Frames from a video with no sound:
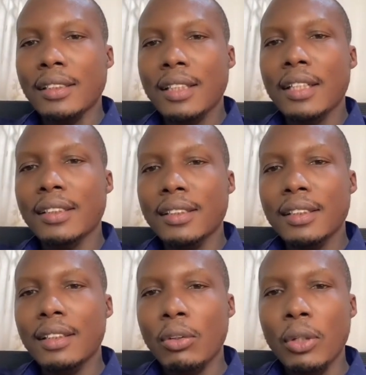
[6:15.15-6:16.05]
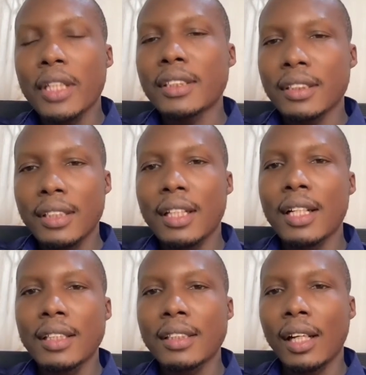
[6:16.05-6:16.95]
start collecting the
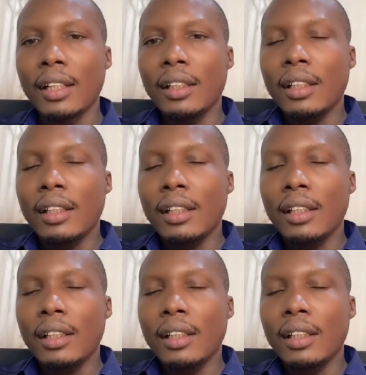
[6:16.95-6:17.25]
data.